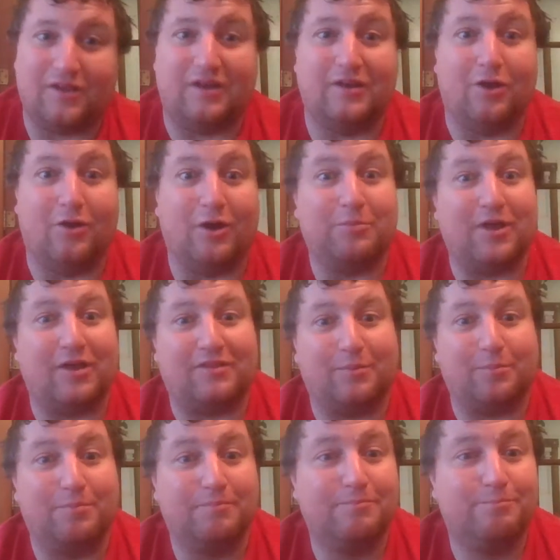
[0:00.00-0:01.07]
I know I'm not
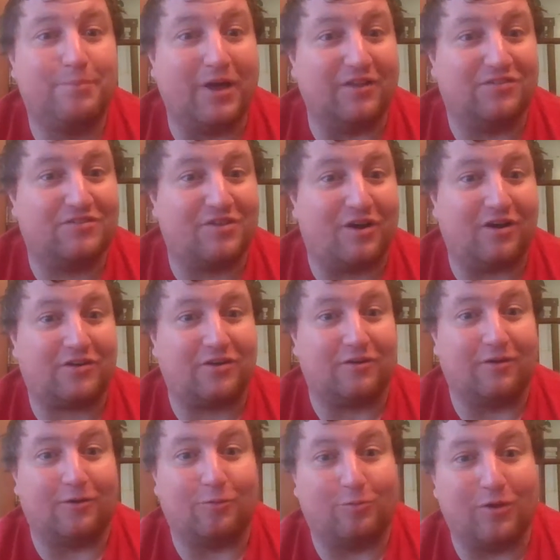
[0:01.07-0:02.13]
the best talker
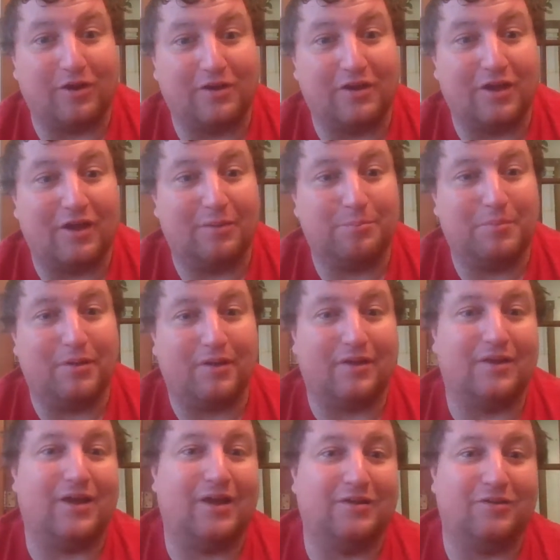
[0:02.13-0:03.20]
or whatnot,
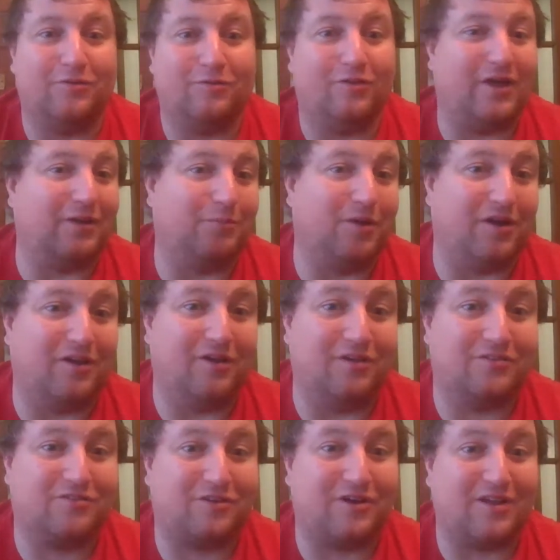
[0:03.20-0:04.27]
but I do like my
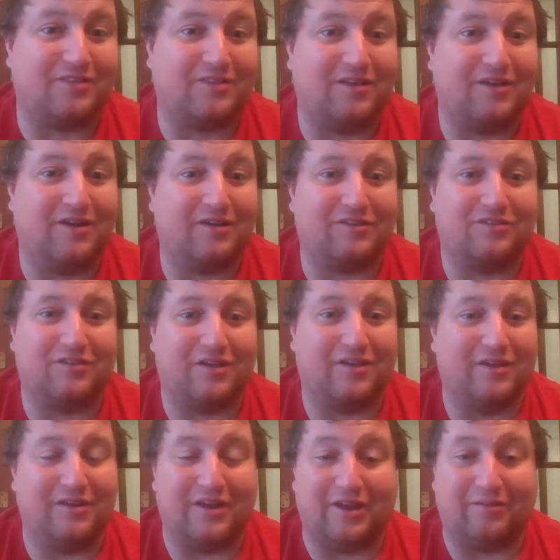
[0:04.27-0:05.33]
Husker athletics,
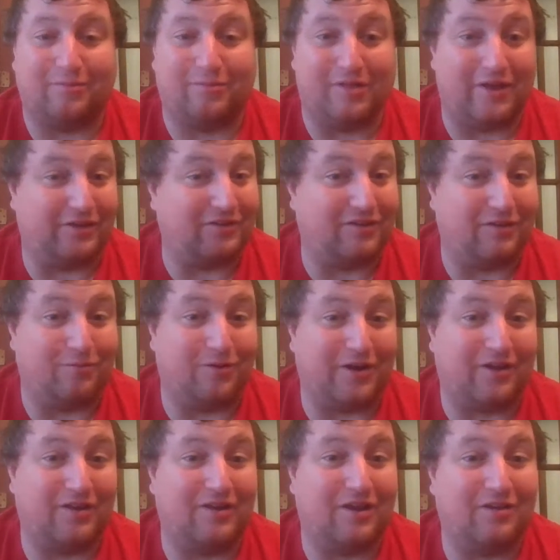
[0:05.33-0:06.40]
and I'd like to
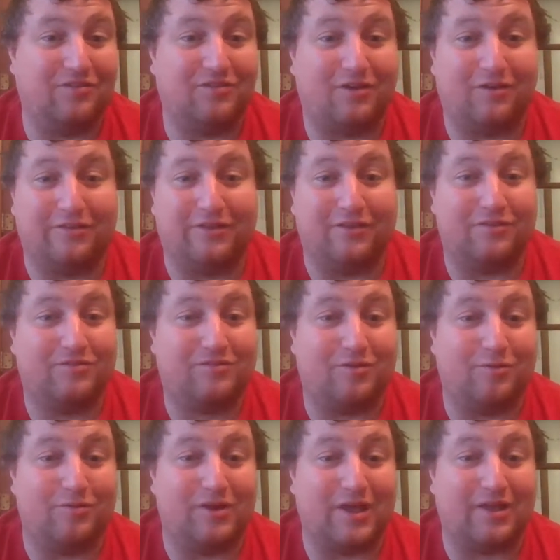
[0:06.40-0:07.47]
recognize all the
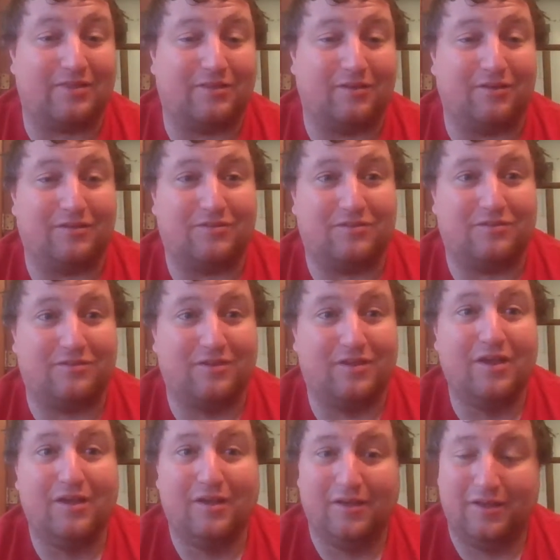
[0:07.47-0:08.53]
student athletes
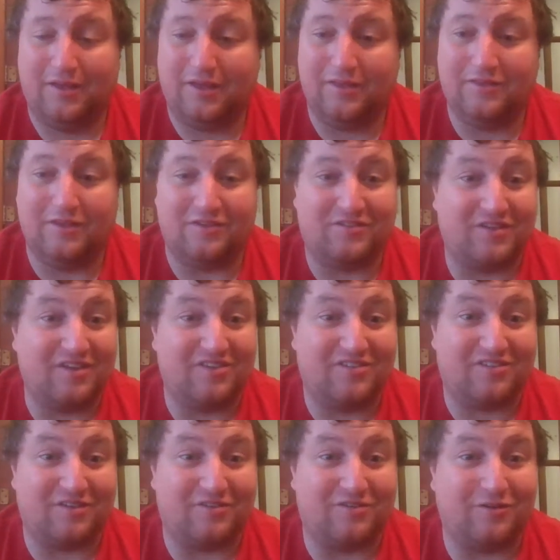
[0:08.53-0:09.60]
in this
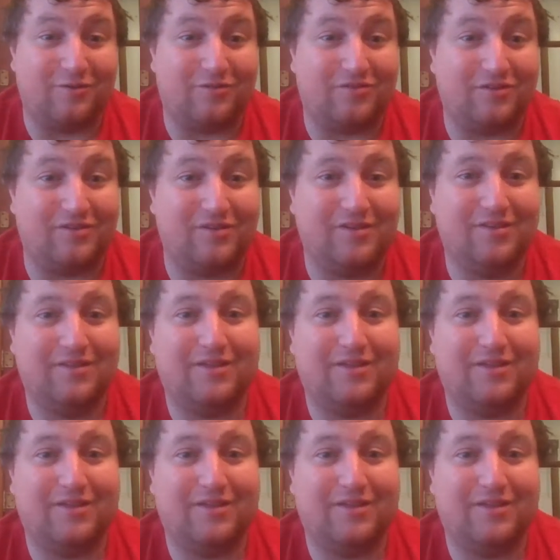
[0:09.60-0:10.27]
institution.